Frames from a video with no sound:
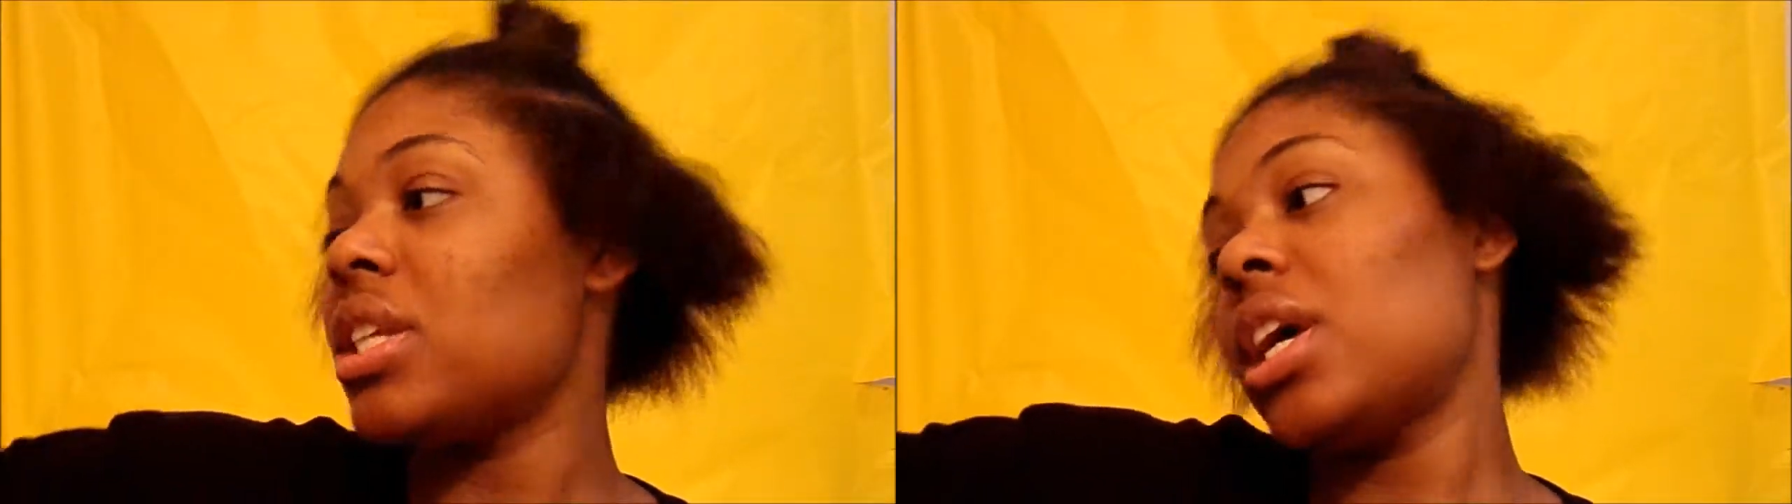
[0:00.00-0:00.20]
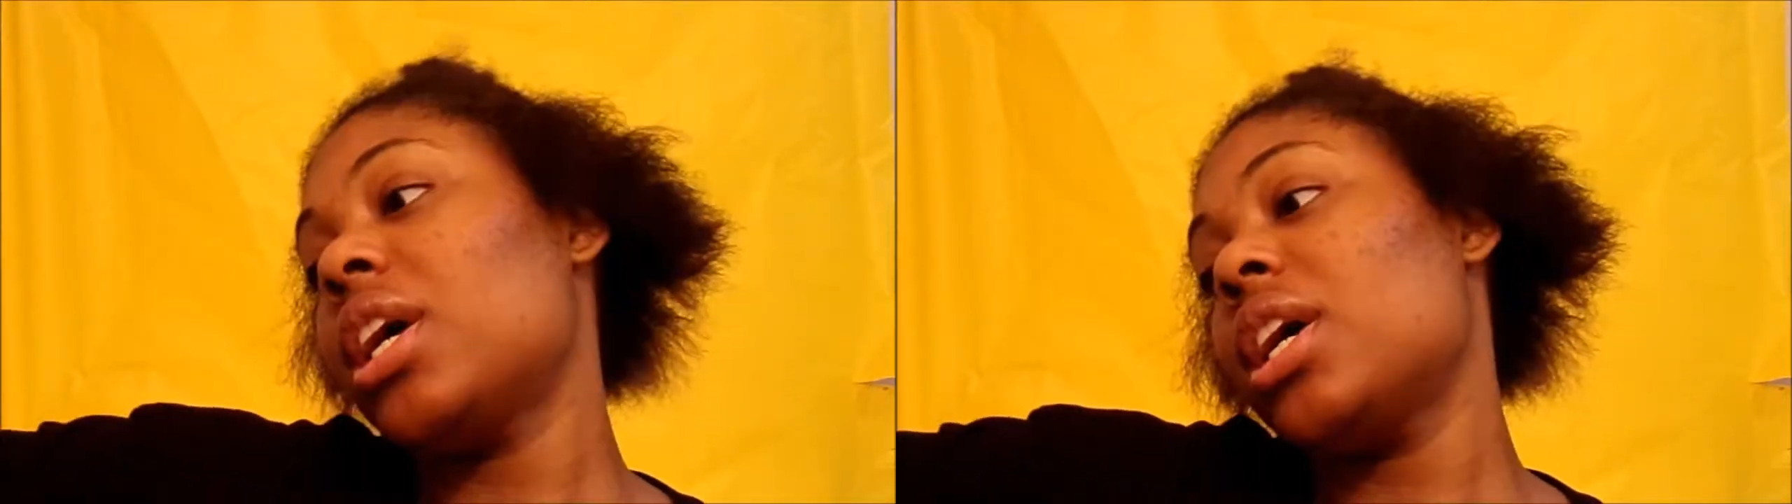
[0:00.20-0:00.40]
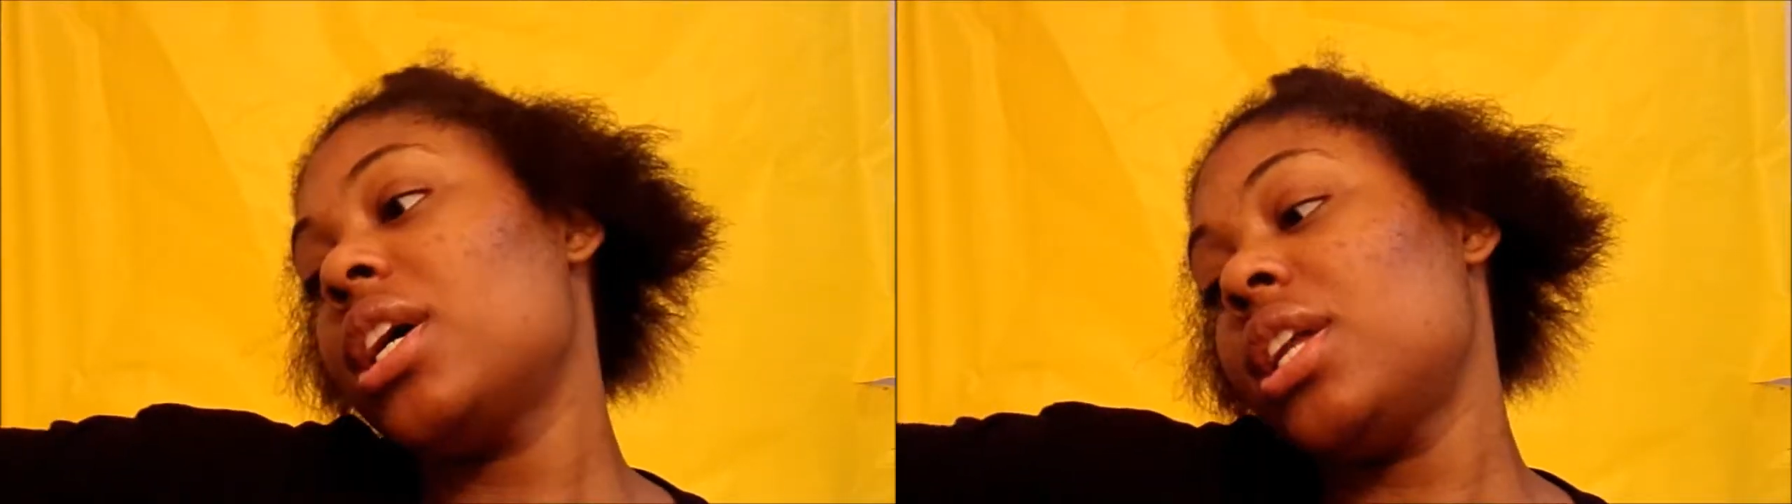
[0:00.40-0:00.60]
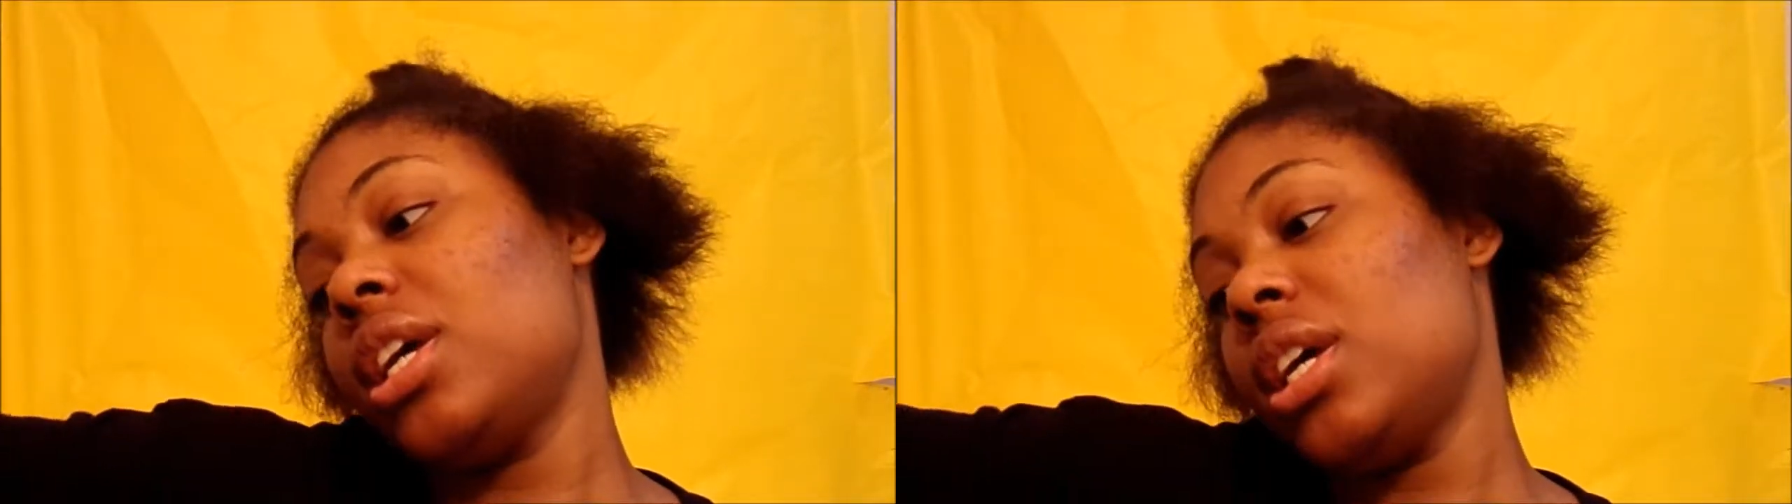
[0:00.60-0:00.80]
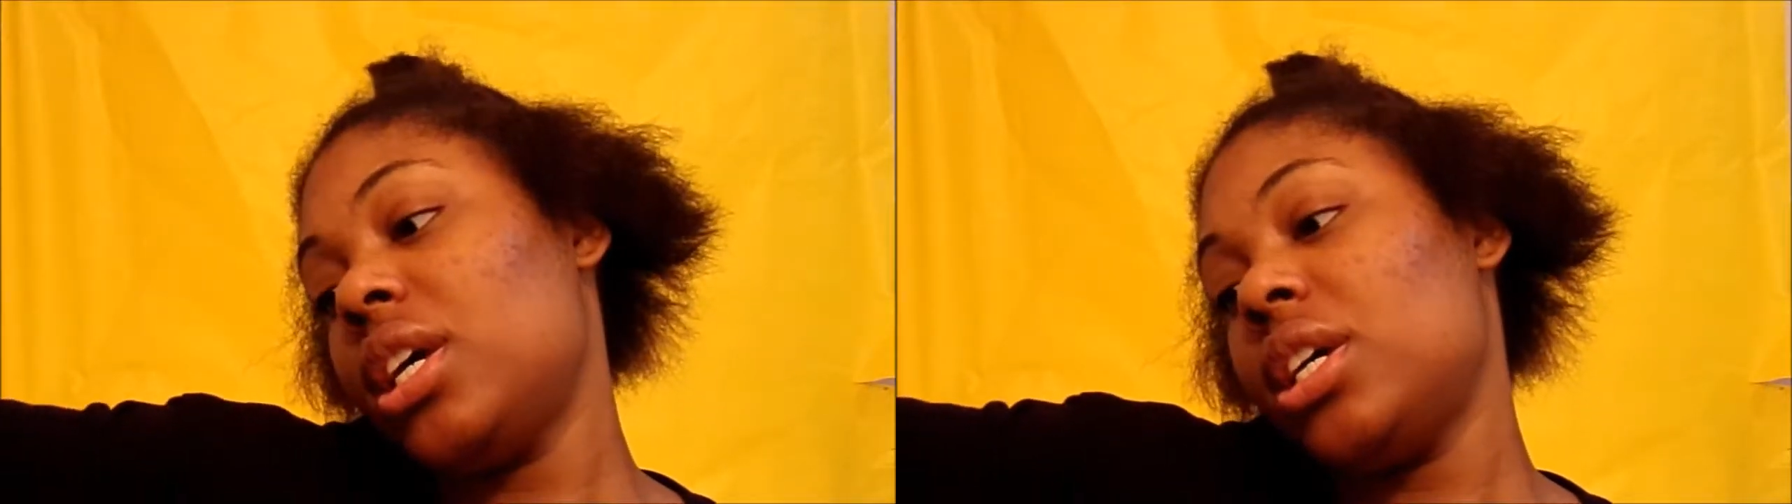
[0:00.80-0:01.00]
and it
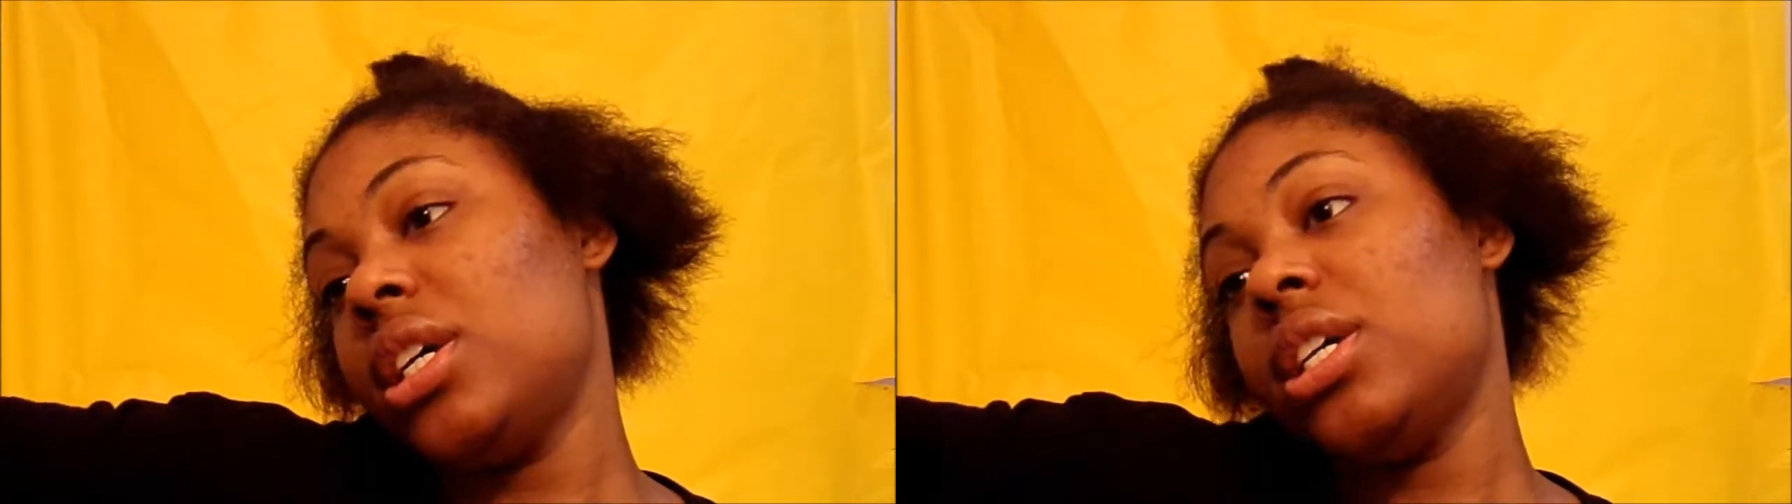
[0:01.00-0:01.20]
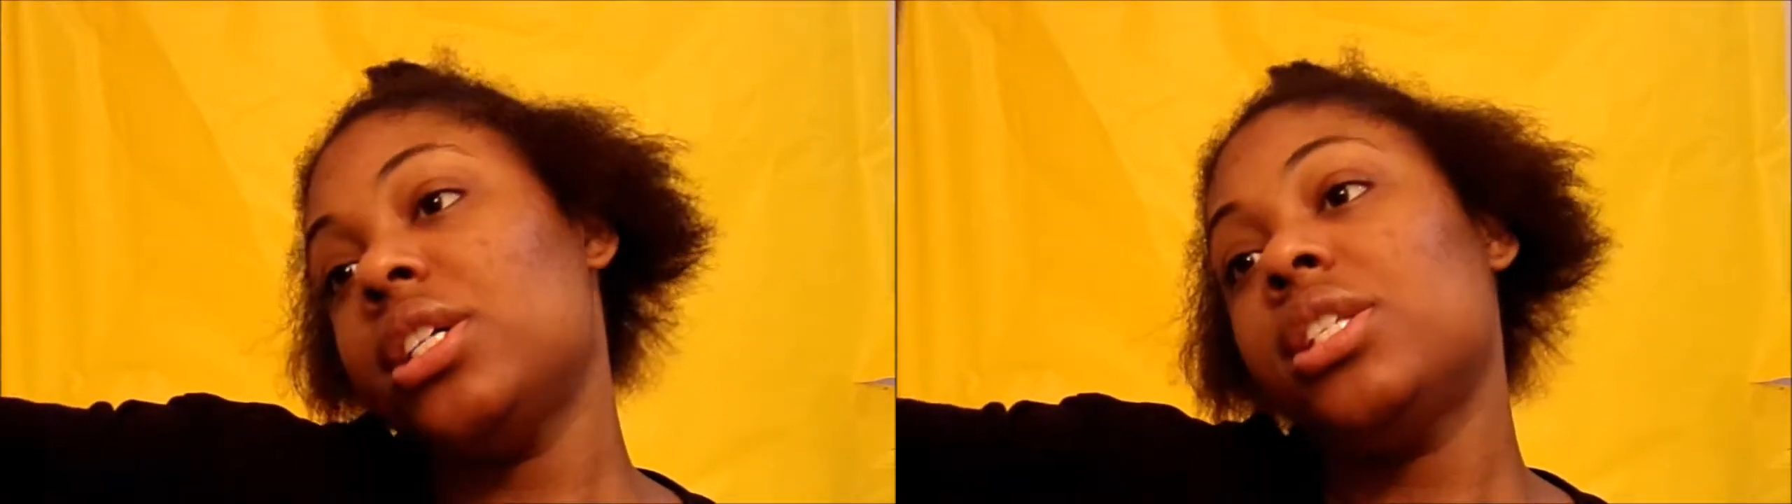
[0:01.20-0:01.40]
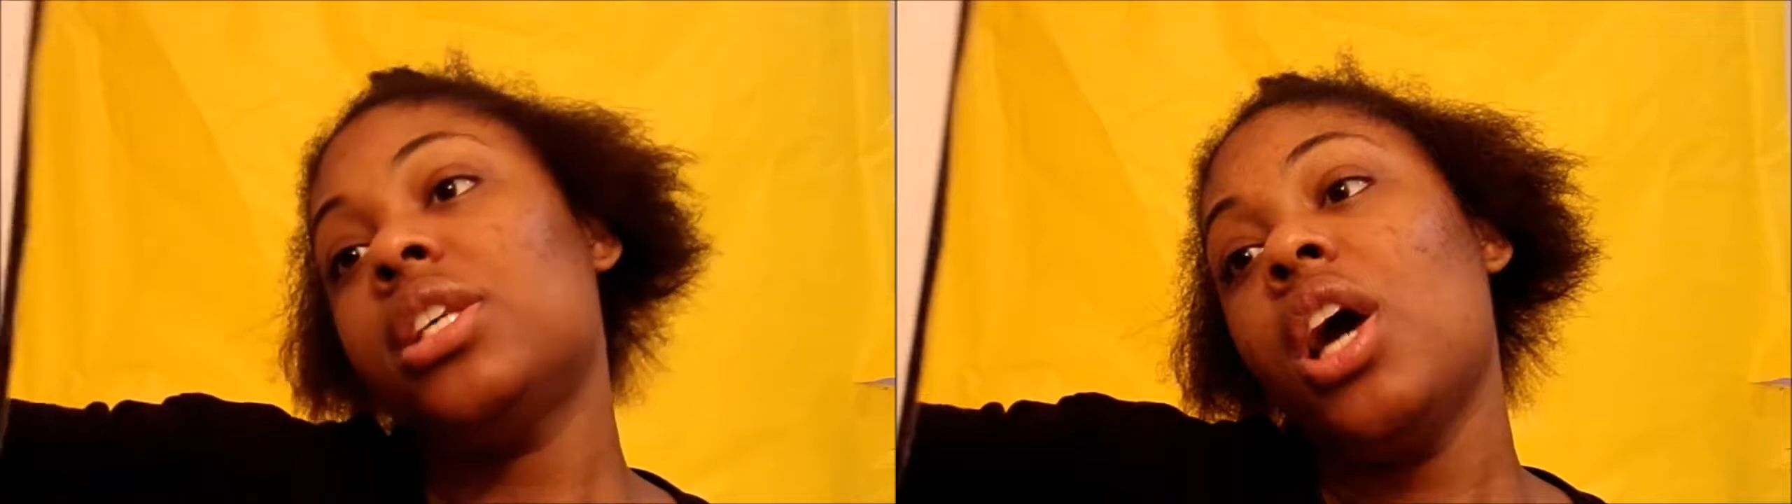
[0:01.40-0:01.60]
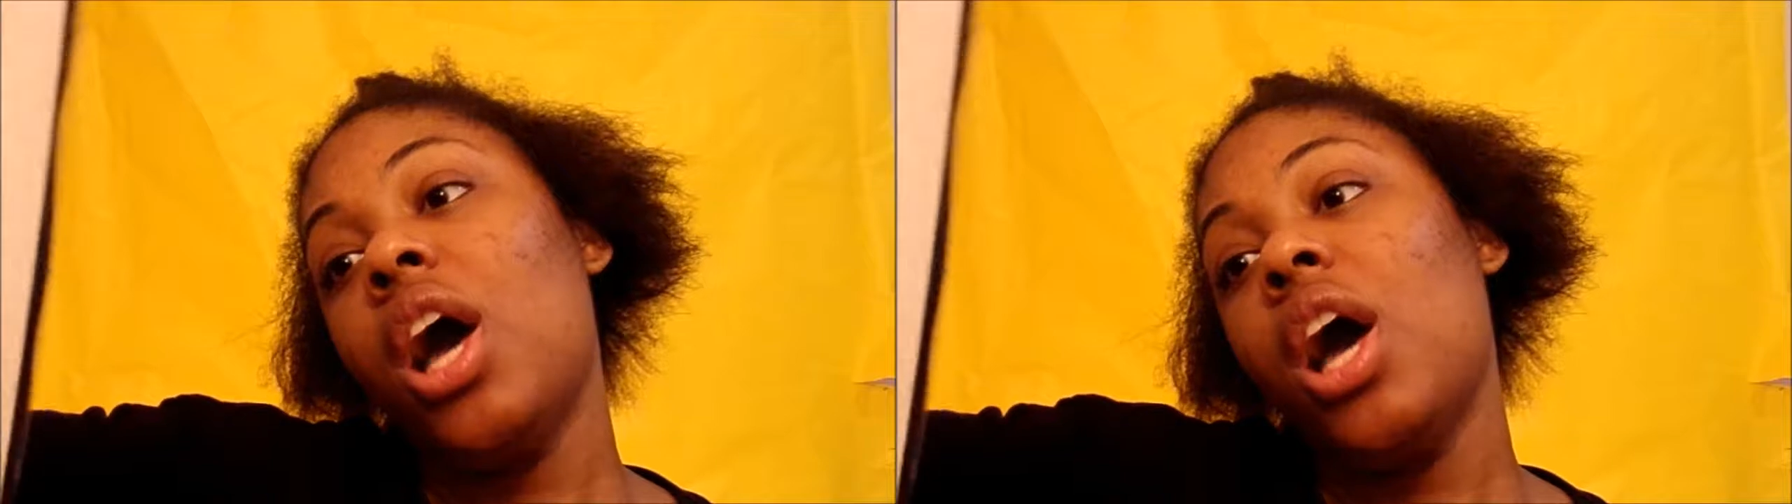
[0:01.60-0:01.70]
is